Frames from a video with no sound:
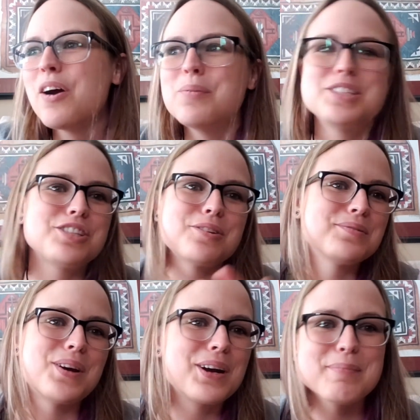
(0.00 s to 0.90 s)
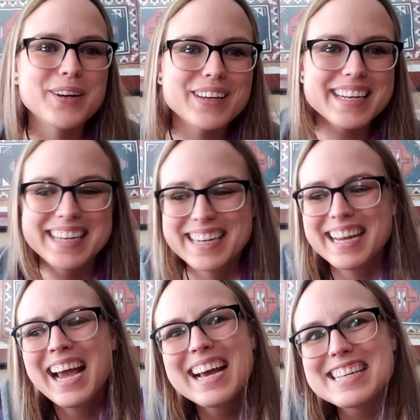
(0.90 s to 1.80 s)
We just don't talk about it.
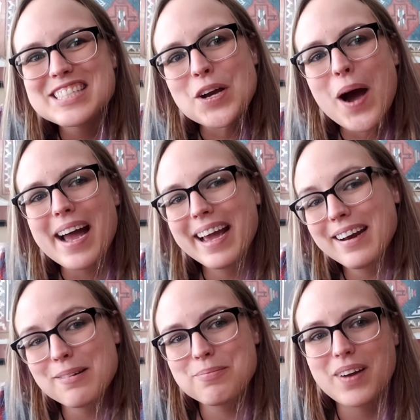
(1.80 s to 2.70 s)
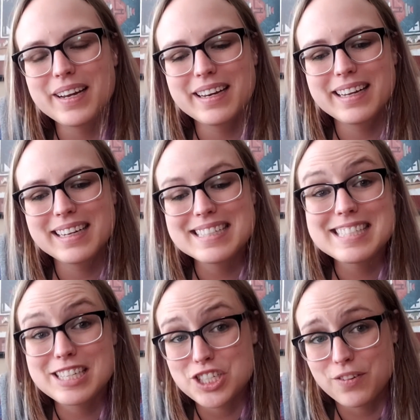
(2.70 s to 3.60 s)
So I ended up finding
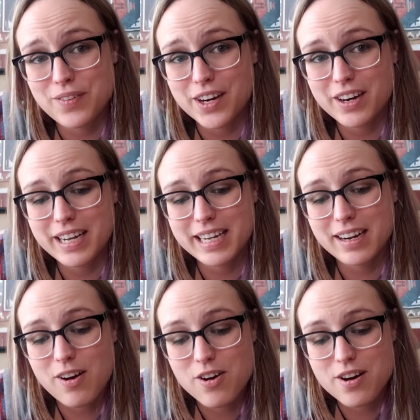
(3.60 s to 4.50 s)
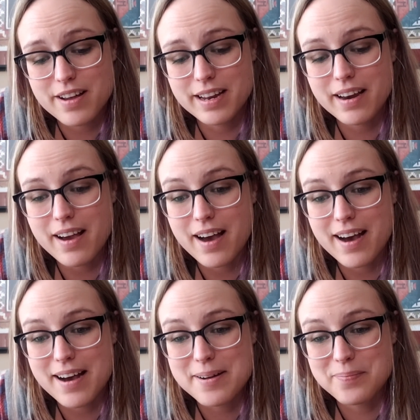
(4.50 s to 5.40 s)
Stitching Fairy on
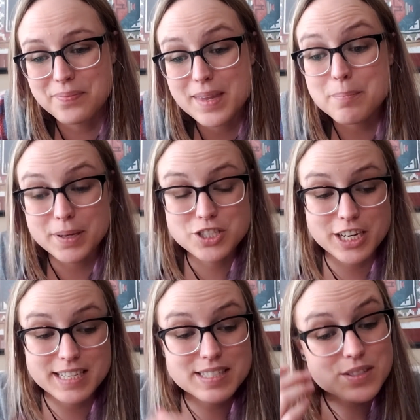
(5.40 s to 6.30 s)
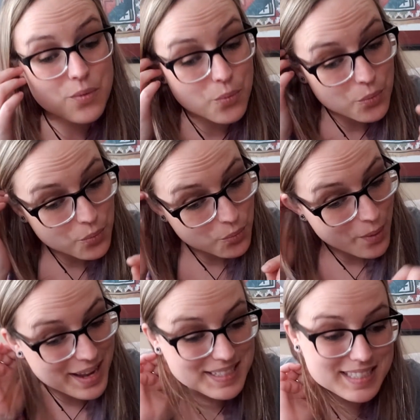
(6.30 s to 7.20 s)
Pinterest,
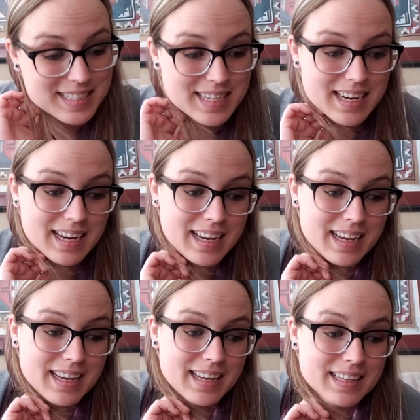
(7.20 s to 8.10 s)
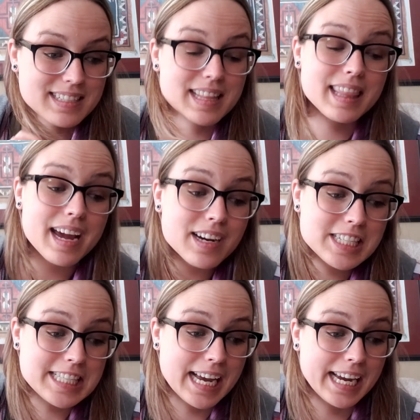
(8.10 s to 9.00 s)
went to their
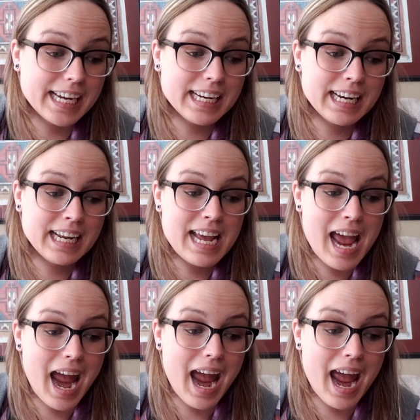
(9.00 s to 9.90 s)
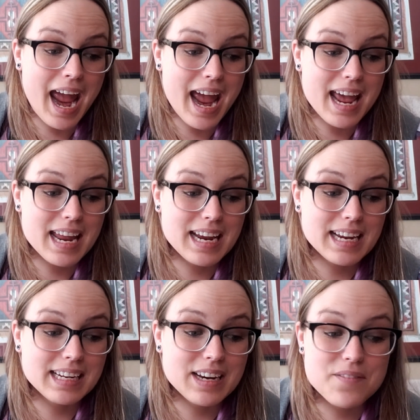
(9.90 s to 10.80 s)
site
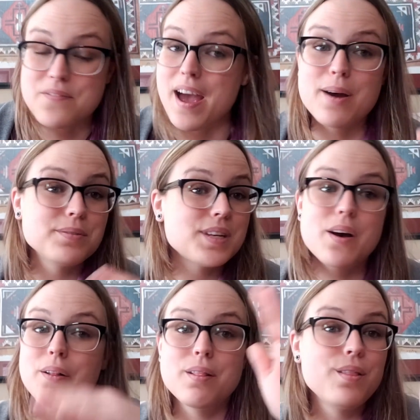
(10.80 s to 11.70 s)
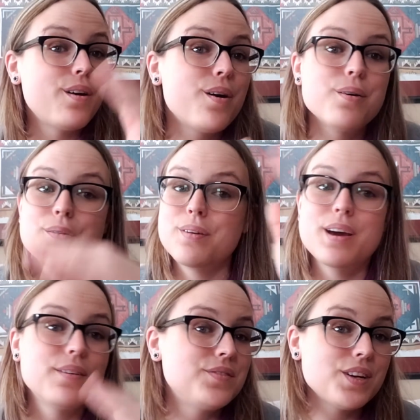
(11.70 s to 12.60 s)
and found a load
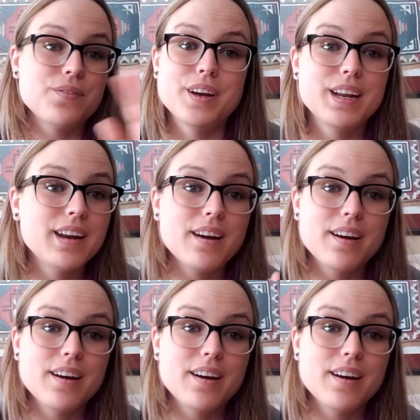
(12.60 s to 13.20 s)
of different